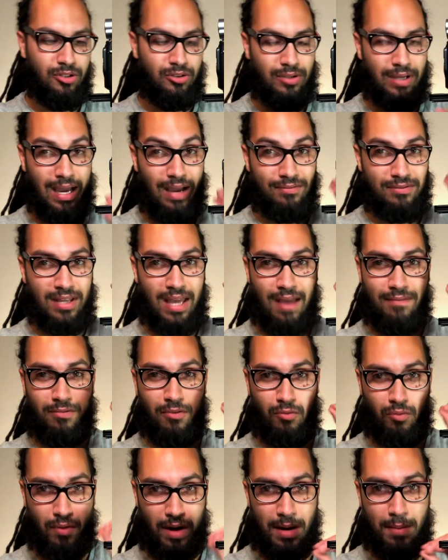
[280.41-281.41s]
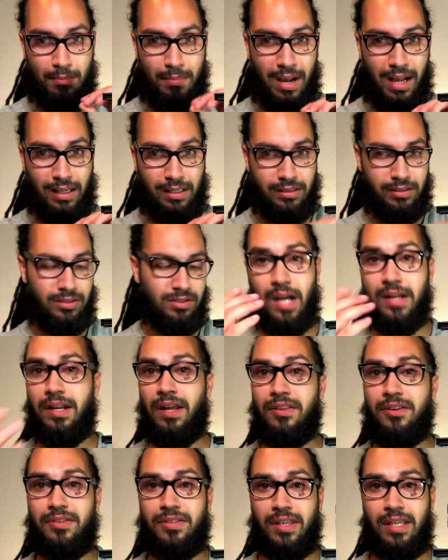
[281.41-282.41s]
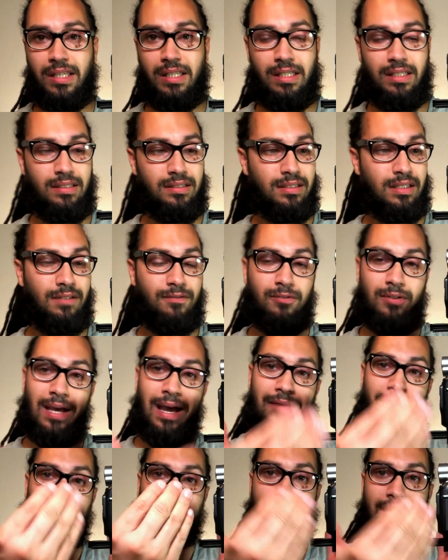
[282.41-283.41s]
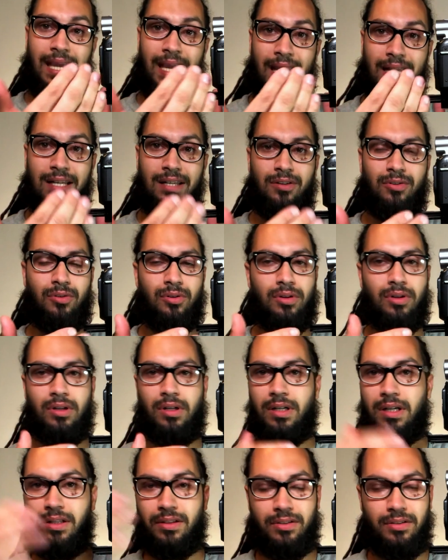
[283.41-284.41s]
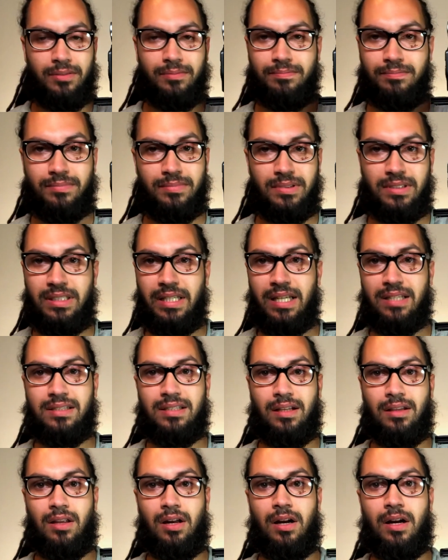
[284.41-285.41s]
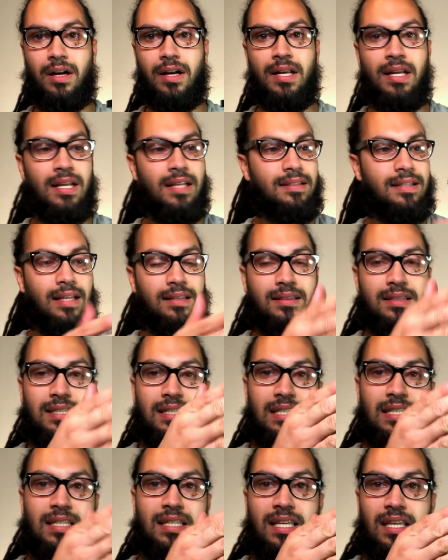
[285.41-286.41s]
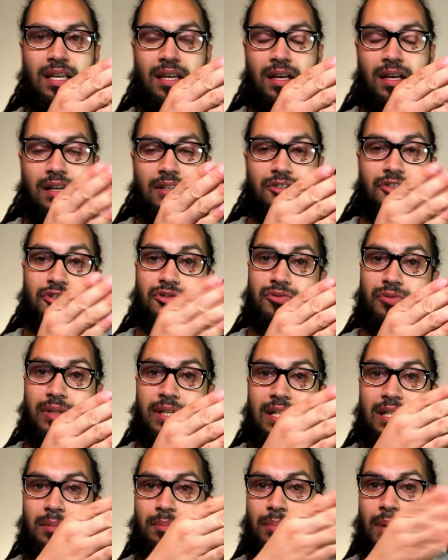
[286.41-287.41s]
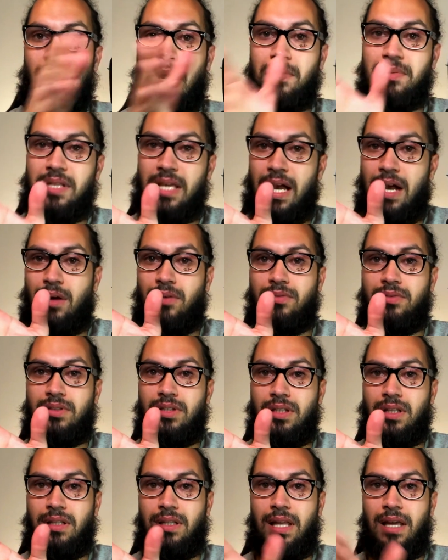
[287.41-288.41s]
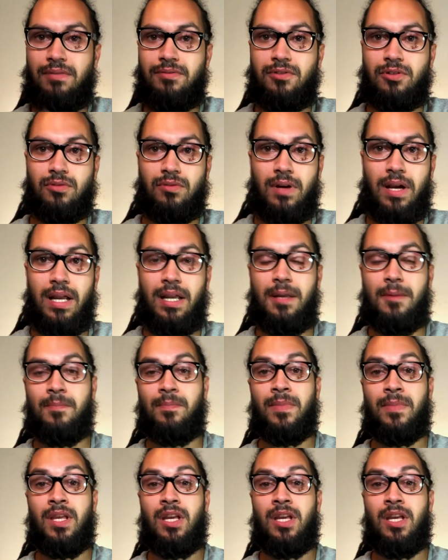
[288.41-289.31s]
You have to have the right balance. Another thing is, if you have a Canon or another DSLR that the screen pops out to the left or right,